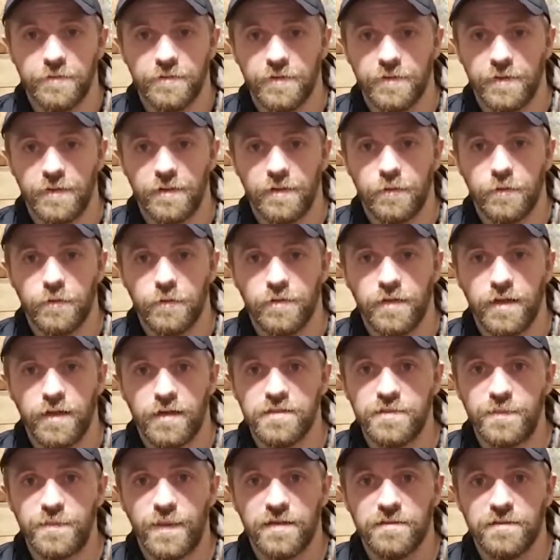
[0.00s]
a whole lot
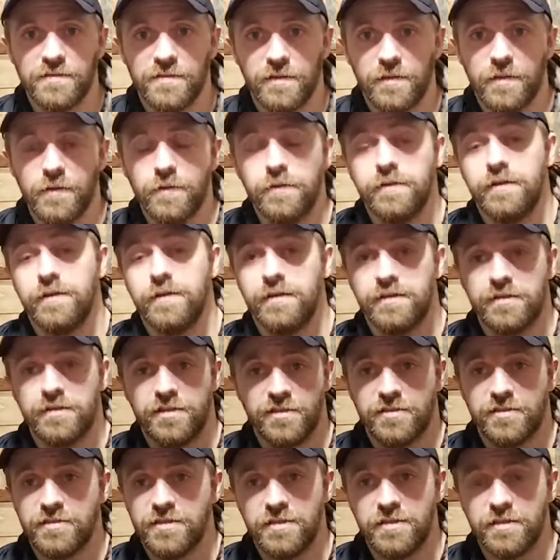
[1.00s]
of spots to go with it. It
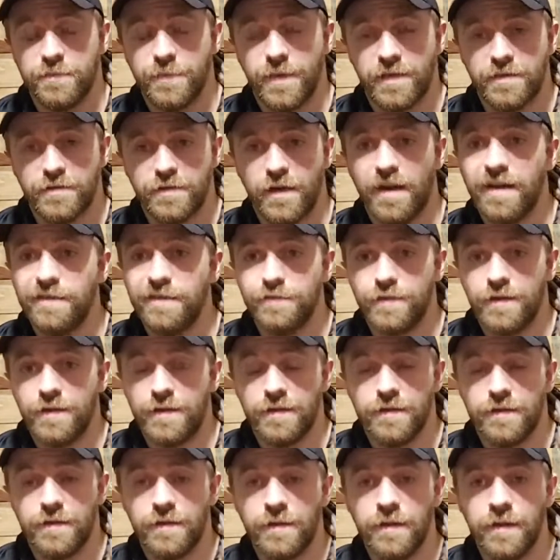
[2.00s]
just sits in my driveway.